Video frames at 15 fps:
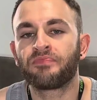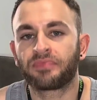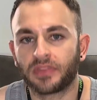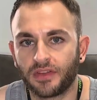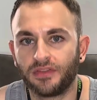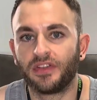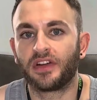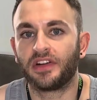
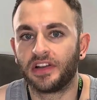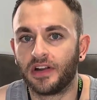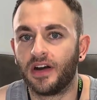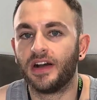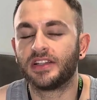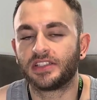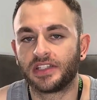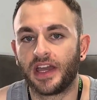Very
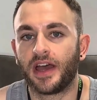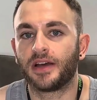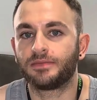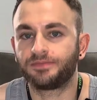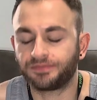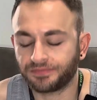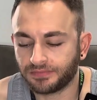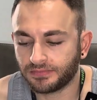nice, yeah.
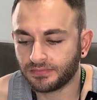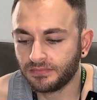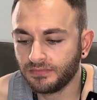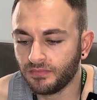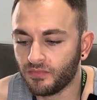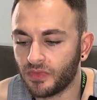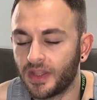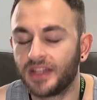
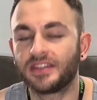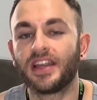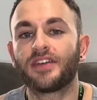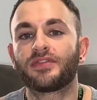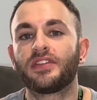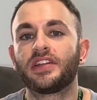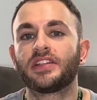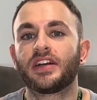It
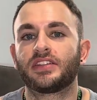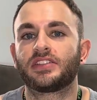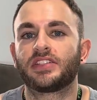definitely does